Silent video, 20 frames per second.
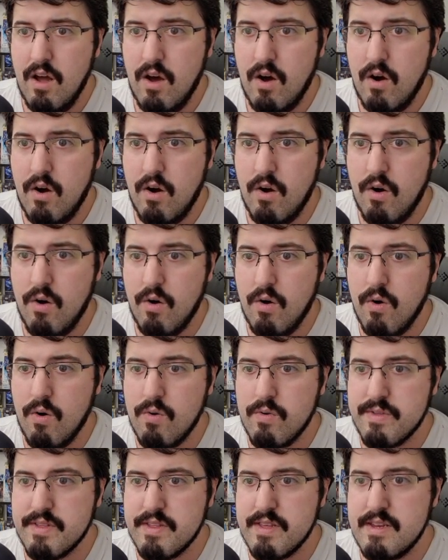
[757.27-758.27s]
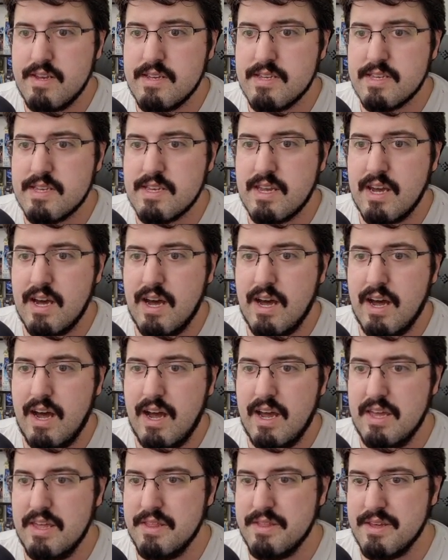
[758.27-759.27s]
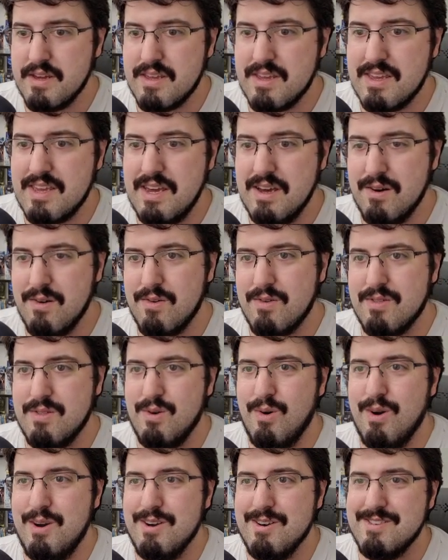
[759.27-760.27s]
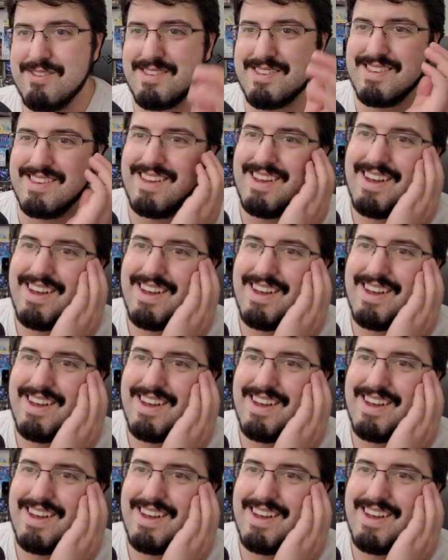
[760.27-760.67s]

Oh, this guy. The guild lawyers.